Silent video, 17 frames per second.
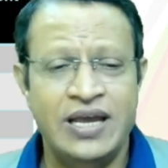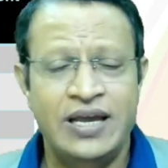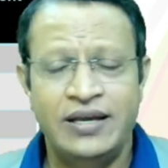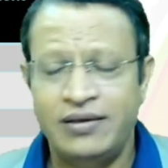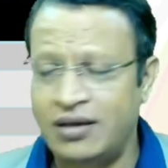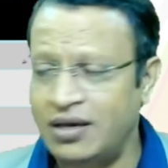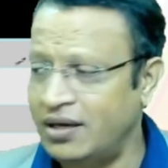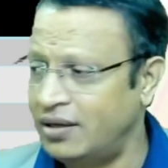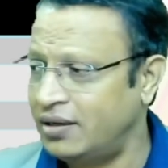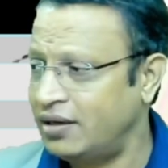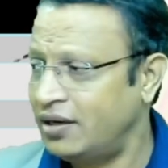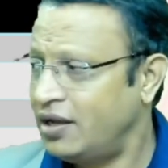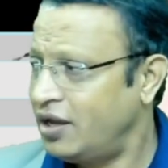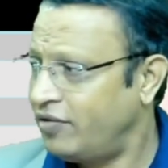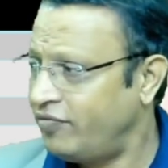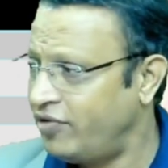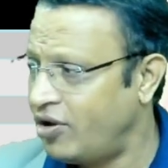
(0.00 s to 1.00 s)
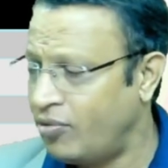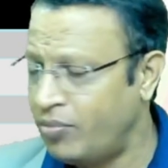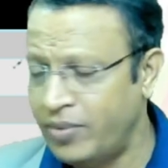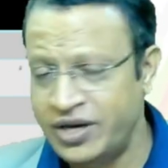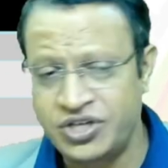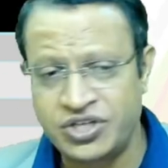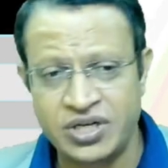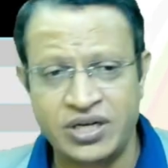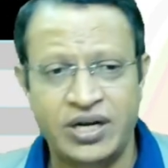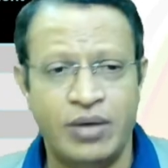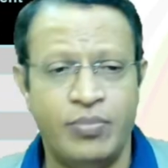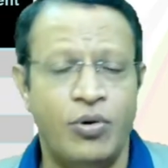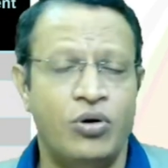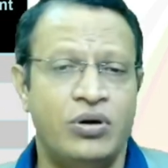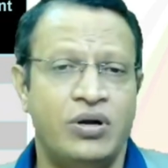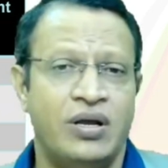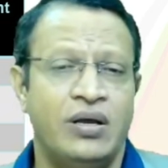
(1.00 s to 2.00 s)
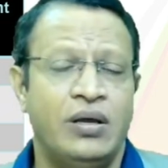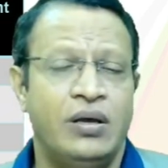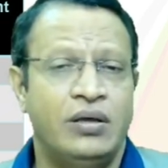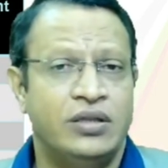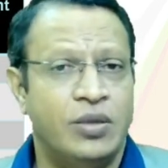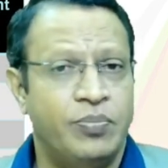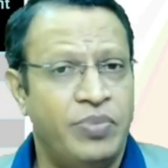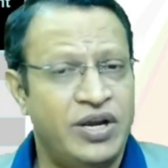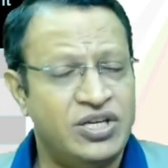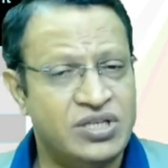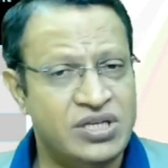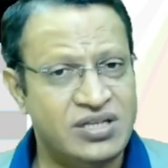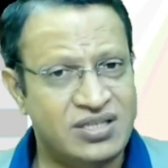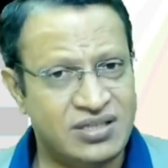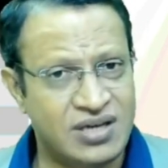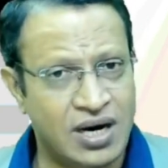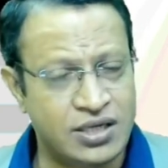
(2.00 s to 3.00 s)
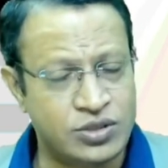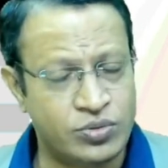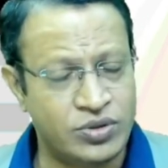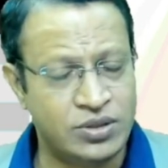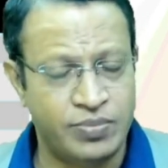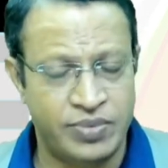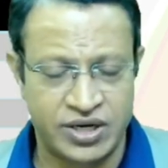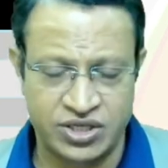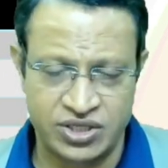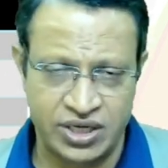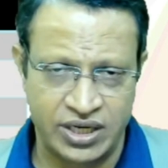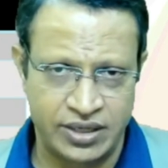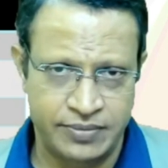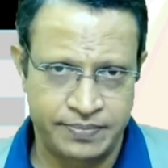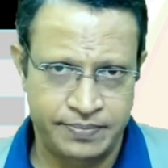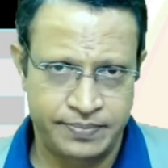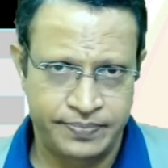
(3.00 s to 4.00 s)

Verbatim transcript: Here we have mentioned about the patient starts with brushing.